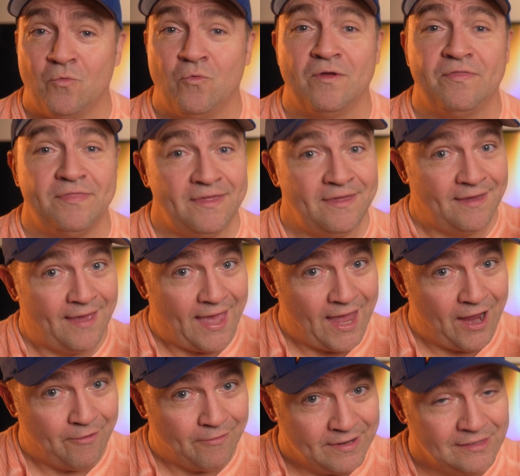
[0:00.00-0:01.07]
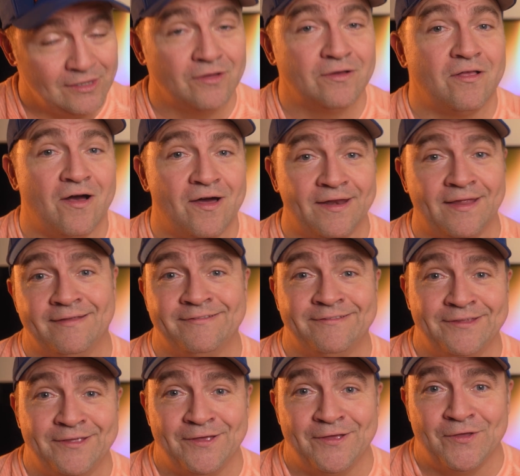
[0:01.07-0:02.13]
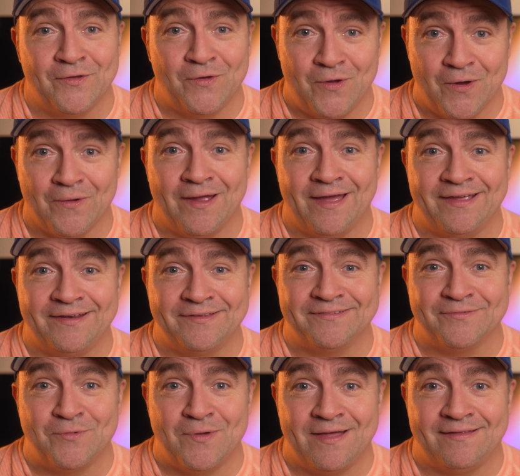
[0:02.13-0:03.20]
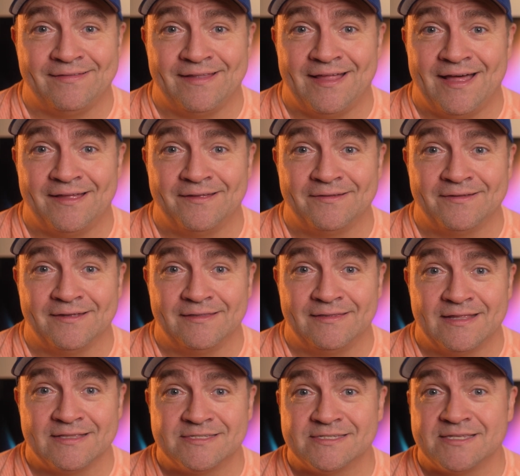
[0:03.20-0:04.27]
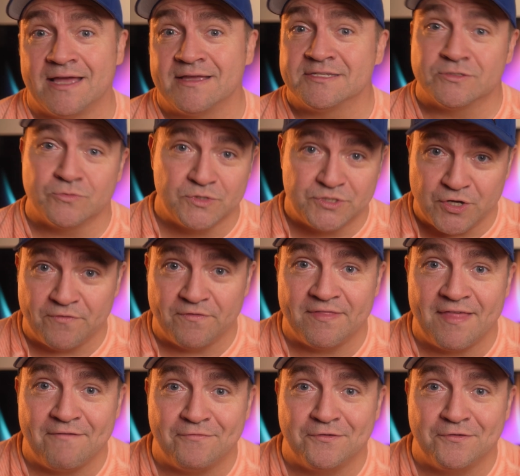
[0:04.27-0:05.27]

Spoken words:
with the ARRI look on it. All right, well, let's switch over to that